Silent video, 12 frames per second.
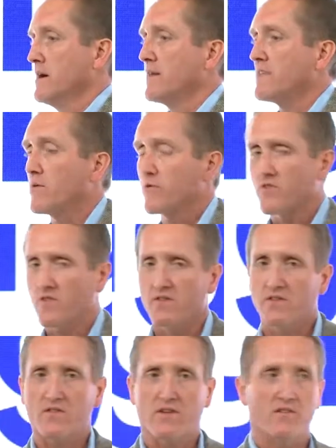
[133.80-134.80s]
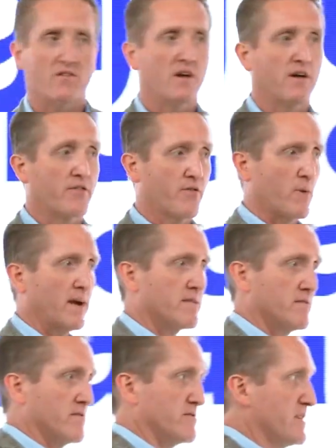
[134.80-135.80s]
They will see this as a threat
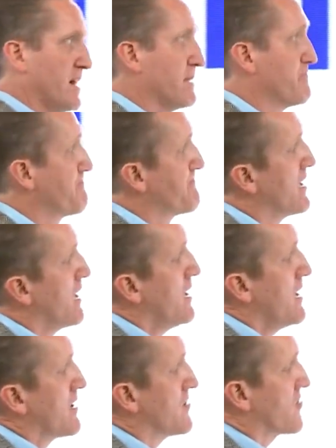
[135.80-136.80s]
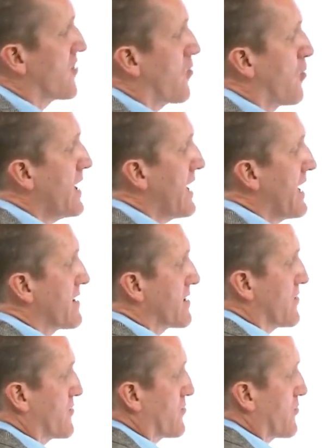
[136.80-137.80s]
to their job. And so we had to
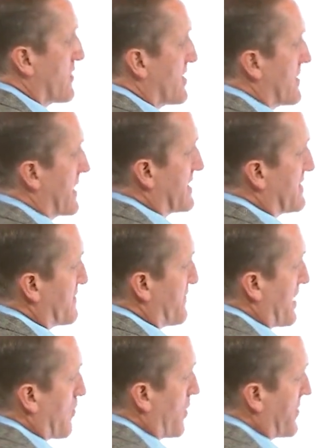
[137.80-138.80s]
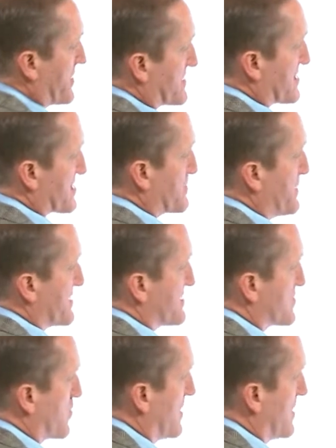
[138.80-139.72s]
go through there and identify what this experience